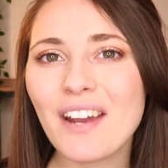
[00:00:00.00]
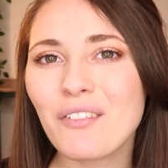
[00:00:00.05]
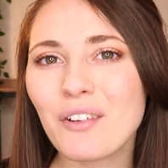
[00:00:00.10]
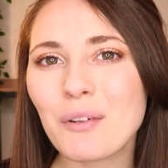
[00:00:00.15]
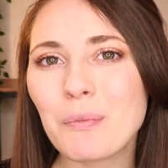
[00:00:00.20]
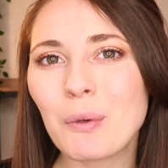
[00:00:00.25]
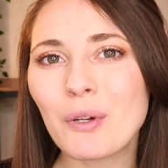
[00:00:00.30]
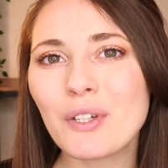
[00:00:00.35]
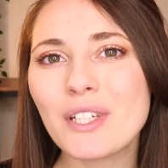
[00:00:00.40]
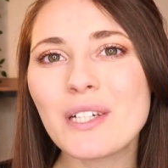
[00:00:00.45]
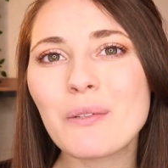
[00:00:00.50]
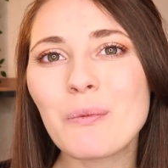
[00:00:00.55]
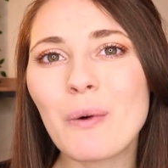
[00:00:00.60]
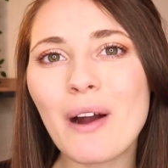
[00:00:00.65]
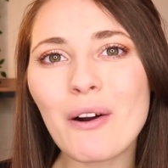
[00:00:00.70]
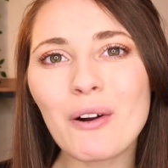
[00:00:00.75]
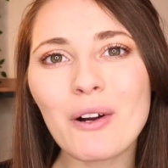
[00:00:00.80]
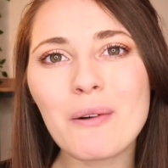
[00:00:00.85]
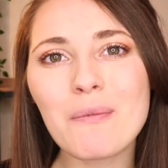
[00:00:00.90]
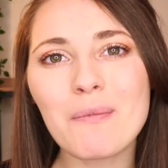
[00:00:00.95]
everybody,
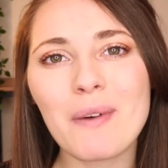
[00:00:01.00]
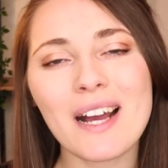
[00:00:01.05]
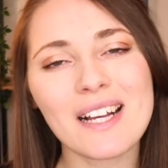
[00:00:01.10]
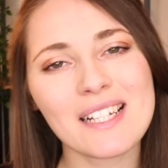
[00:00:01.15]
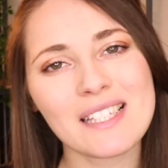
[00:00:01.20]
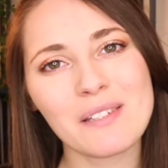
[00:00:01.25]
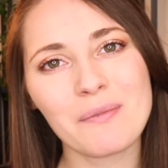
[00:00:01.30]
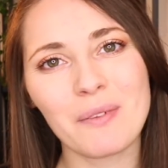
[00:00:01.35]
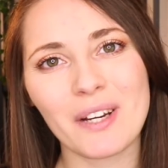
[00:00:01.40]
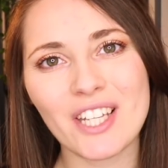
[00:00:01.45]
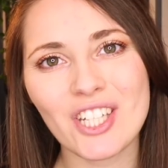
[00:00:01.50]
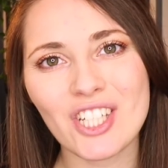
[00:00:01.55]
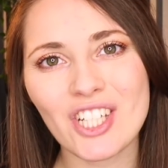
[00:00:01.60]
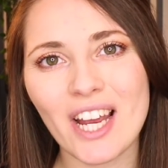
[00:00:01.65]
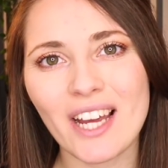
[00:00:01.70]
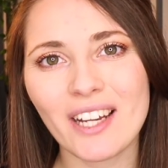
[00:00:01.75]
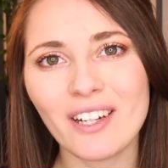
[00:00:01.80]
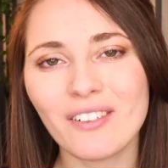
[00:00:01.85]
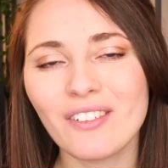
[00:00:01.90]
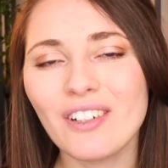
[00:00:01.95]
welcome back to my
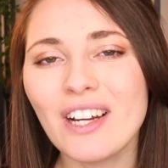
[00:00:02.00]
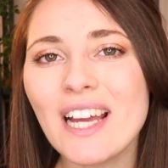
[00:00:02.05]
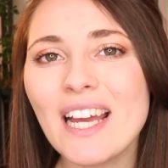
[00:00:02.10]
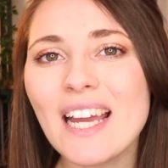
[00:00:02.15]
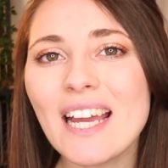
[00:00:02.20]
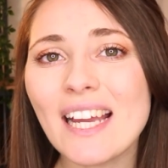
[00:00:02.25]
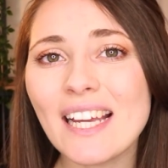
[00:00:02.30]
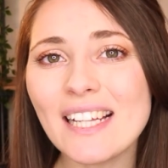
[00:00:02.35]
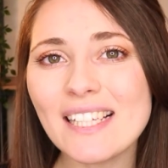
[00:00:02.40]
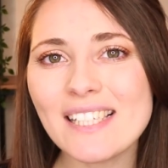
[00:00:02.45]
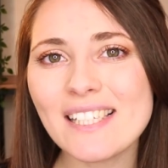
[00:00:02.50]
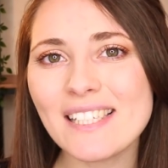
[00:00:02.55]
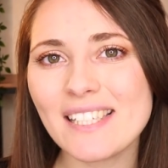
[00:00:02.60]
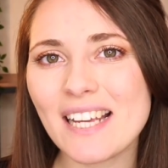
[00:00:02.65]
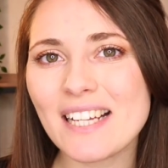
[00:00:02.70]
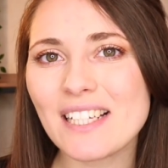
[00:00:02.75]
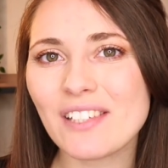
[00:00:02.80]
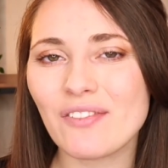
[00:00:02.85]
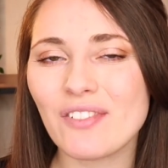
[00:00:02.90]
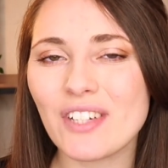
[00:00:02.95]
channel. In
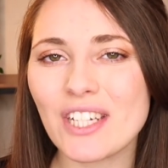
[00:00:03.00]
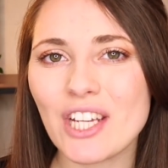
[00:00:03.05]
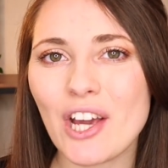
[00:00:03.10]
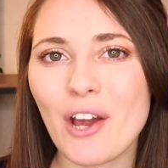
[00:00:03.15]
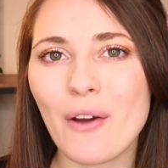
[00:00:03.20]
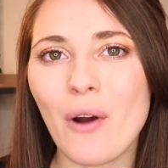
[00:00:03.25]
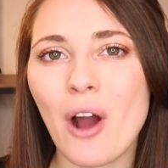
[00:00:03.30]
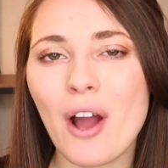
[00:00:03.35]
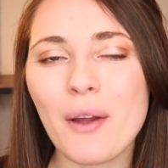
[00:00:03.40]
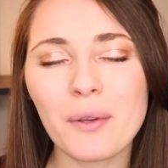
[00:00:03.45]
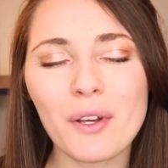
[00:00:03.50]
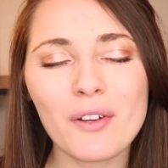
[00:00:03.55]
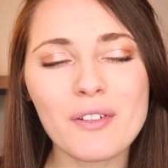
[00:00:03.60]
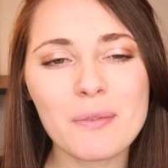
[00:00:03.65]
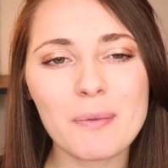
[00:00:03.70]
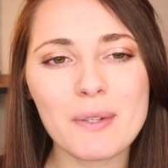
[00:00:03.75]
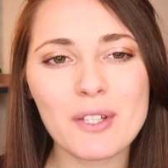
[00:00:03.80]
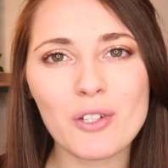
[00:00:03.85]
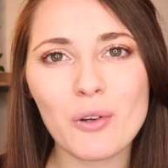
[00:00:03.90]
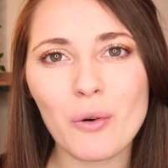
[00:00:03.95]
today's video, I'm going
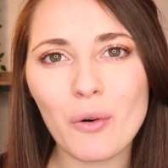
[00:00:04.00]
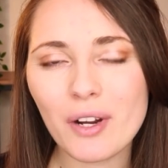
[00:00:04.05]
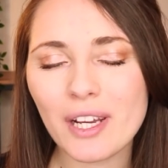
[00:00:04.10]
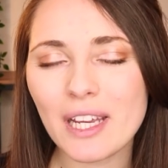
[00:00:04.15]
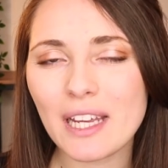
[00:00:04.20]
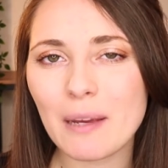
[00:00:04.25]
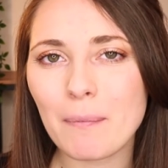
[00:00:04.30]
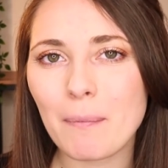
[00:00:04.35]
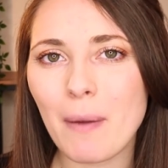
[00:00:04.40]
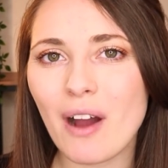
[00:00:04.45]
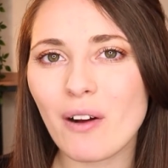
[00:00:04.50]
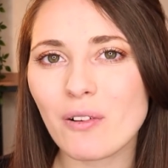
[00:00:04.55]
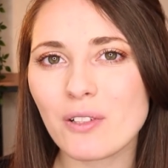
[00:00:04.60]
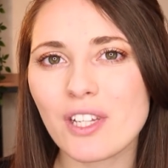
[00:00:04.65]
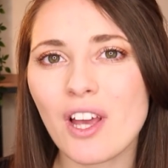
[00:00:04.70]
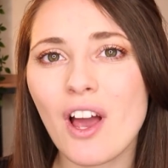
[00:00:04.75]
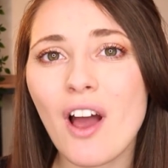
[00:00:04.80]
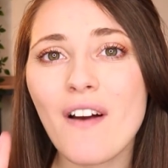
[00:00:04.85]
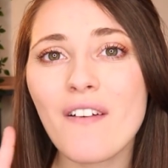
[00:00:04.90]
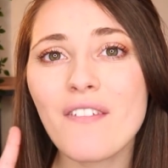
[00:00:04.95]
to be talking
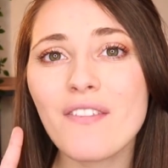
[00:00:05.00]
about